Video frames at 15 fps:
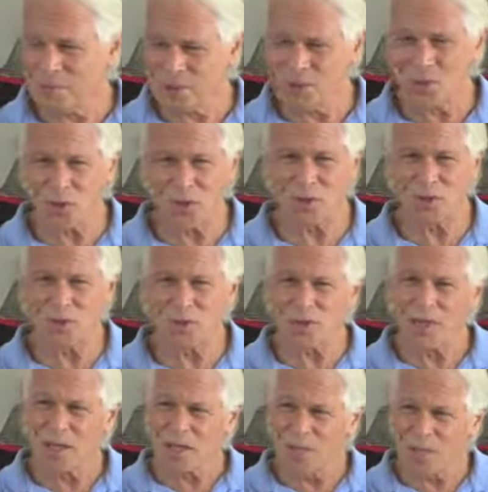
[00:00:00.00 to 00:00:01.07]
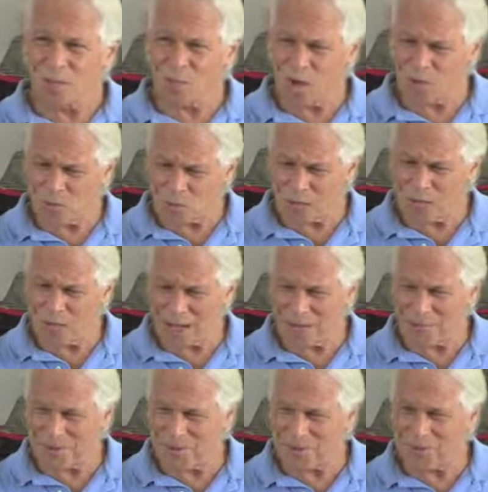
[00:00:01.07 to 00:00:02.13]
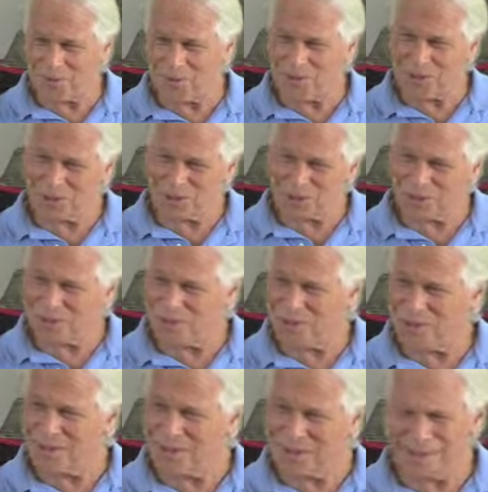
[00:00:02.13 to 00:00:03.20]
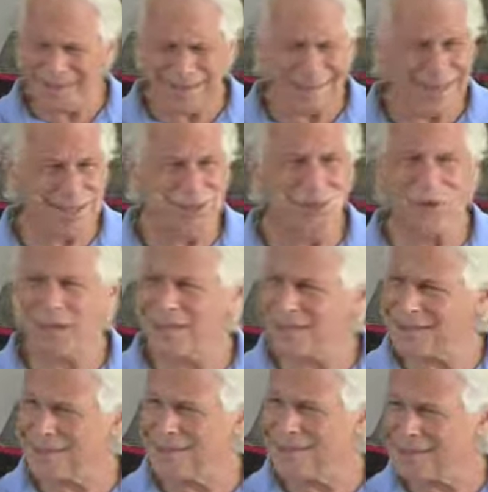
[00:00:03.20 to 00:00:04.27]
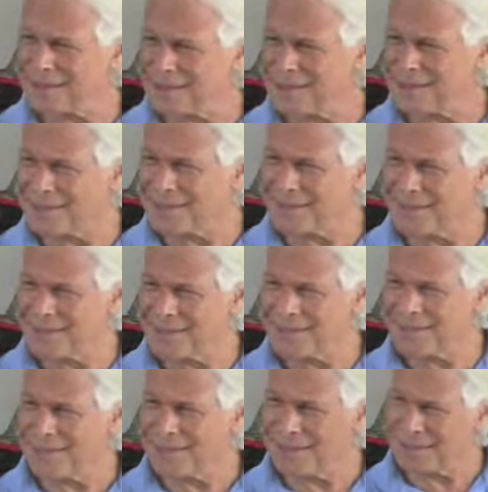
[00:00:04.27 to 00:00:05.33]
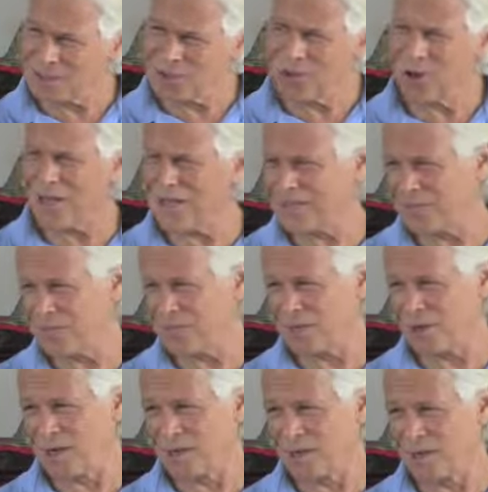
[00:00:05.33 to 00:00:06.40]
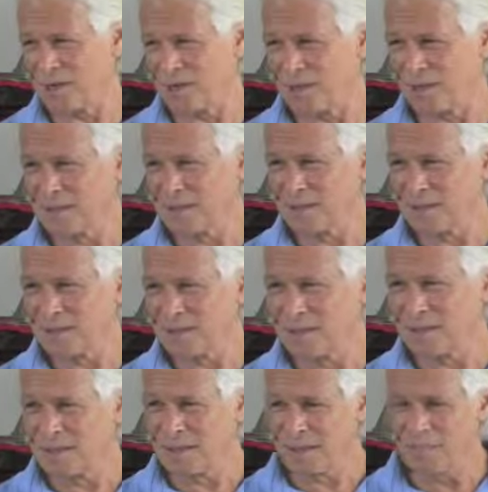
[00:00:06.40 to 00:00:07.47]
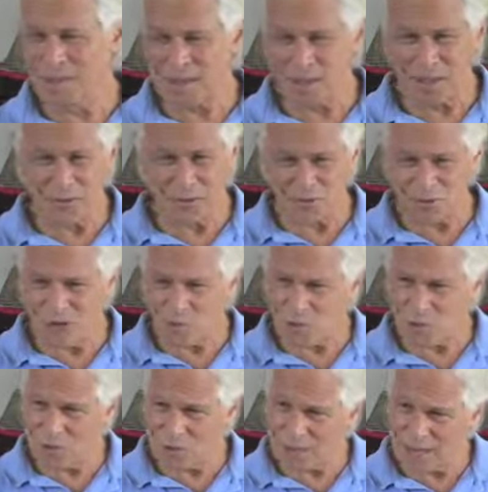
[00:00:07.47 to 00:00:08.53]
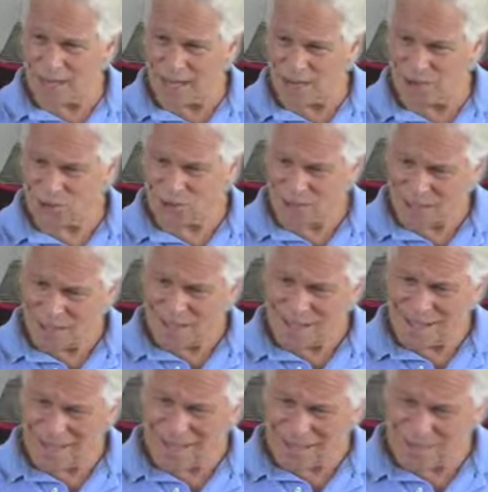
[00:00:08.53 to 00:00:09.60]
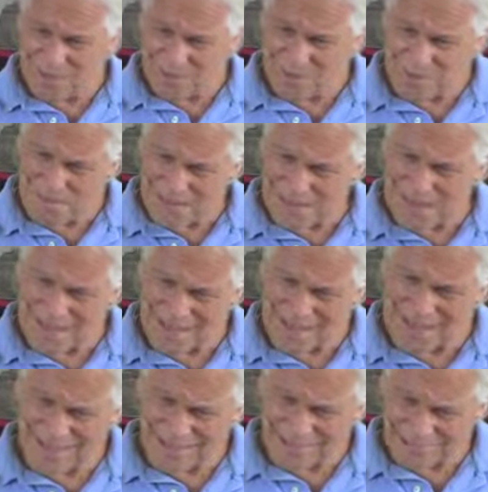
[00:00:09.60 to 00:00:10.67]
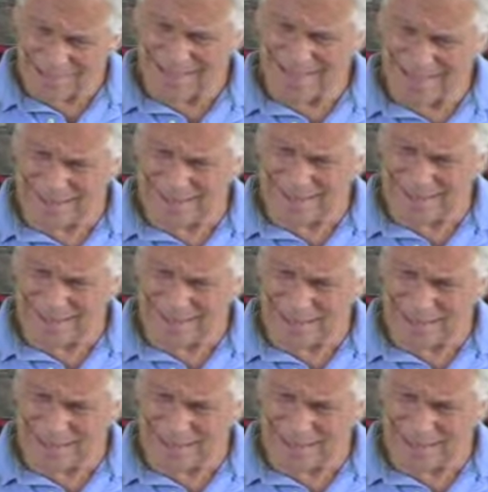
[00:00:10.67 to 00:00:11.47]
Because when we stop and look at it, we go, that's crazy, isn't it? That's crazy, Fred. But if Fred was attached, if he made these his,